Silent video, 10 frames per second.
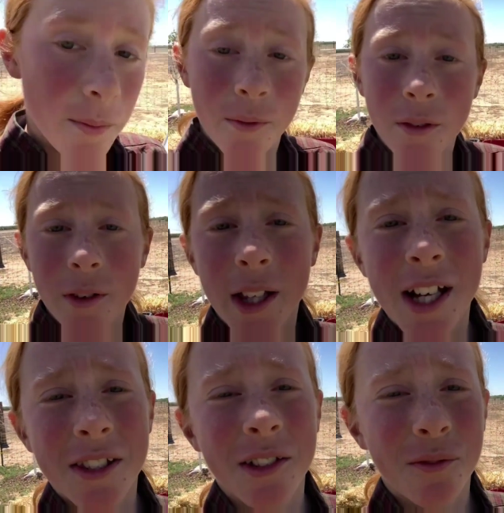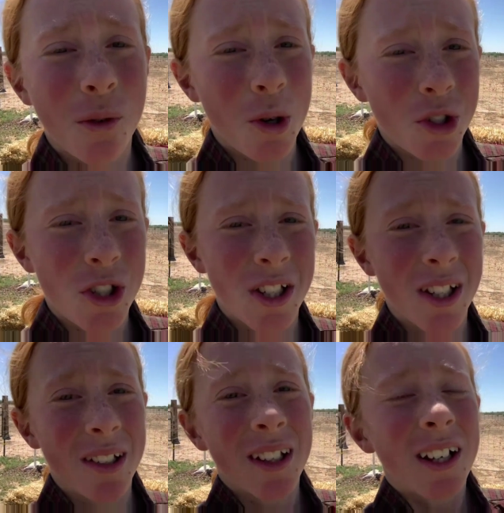Well, that's
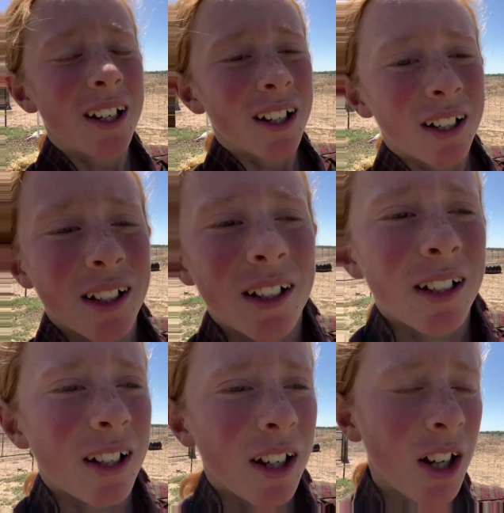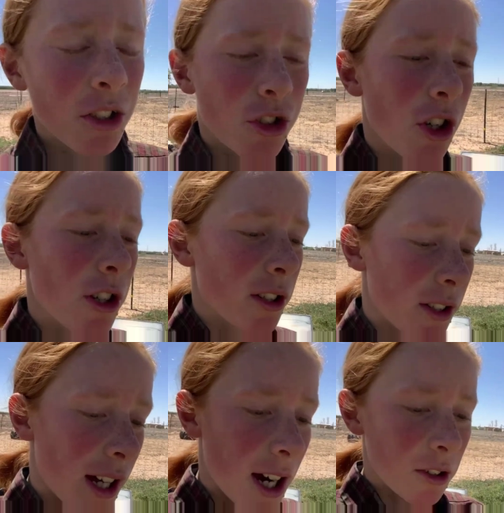unfortunate. I'll show you
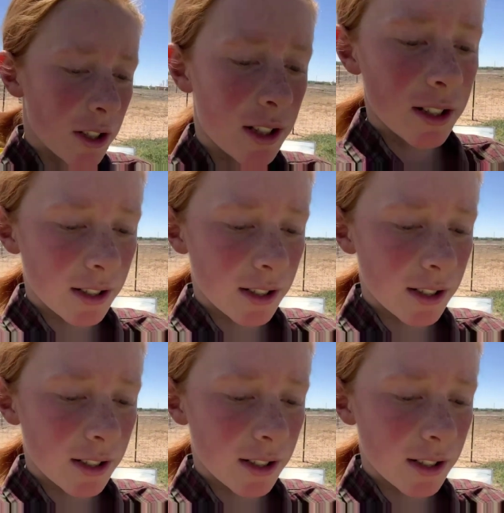now.